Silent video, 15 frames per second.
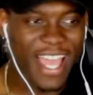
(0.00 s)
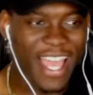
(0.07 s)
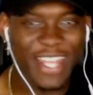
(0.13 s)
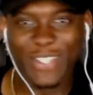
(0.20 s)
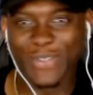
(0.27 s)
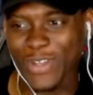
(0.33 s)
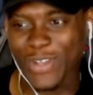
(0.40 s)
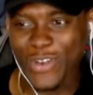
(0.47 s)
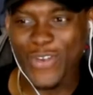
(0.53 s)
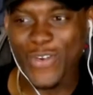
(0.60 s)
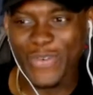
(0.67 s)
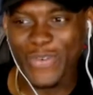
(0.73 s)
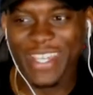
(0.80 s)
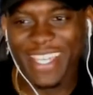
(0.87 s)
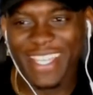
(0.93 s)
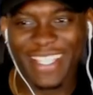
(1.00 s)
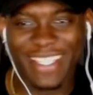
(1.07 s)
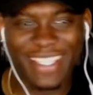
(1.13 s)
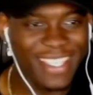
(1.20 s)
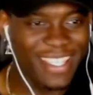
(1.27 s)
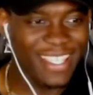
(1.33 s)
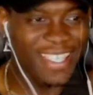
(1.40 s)
just want to know what it
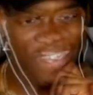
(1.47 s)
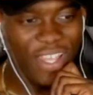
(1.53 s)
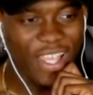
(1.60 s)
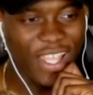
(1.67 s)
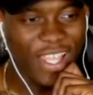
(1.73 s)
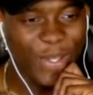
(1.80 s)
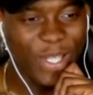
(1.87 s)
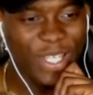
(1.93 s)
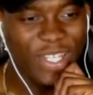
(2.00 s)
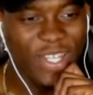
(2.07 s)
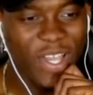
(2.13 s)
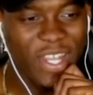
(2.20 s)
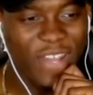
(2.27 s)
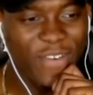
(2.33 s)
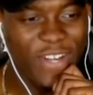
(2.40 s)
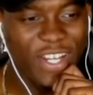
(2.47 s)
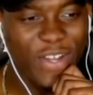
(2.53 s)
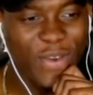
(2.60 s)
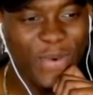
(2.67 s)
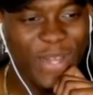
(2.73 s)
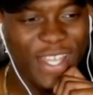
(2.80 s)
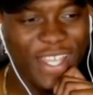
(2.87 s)
is. You're working hard at running
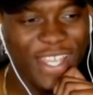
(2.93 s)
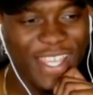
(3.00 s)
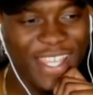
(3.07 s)
away.